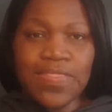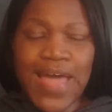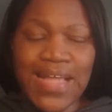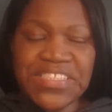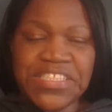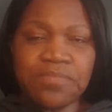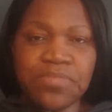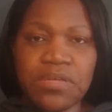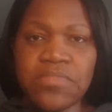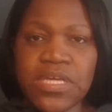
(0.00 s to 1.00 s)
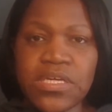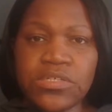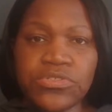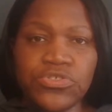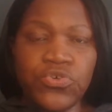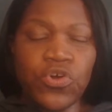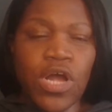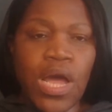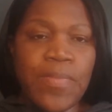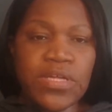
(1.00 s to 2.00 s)
That simply means you're
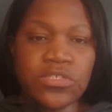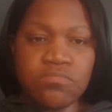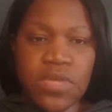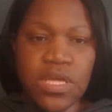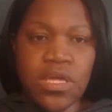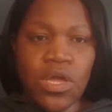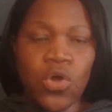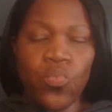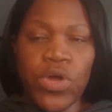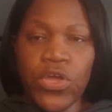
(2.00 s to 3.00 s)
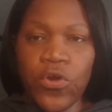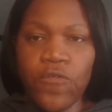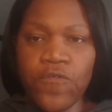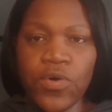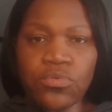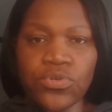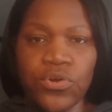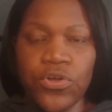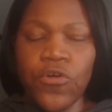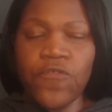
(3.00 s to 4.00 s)
coming to me with your
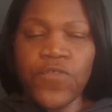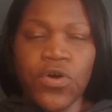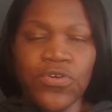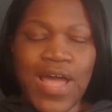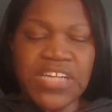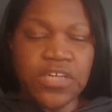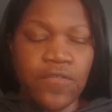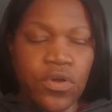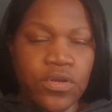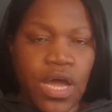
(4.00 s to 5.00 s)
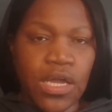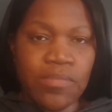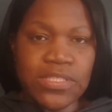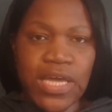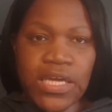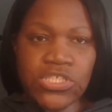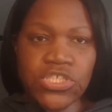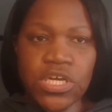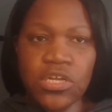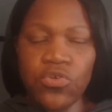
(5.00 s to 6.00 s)
folder. Your folder has all your
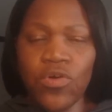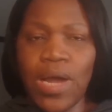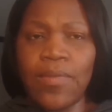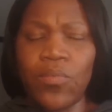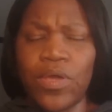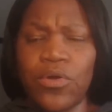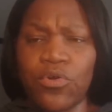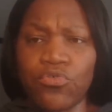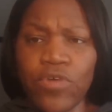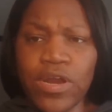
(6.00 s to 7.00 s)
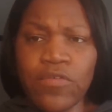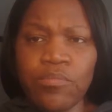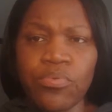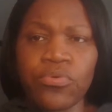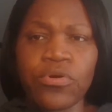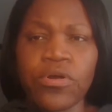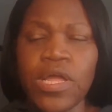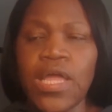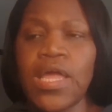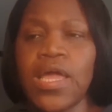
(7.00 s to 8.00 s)
documentation, you come in with your credit report,
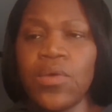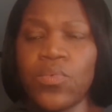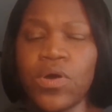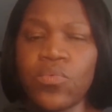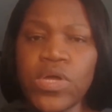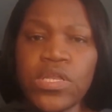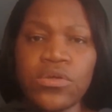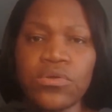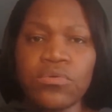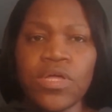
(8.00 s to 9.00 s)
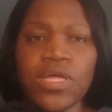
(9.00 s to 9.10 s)
and what we do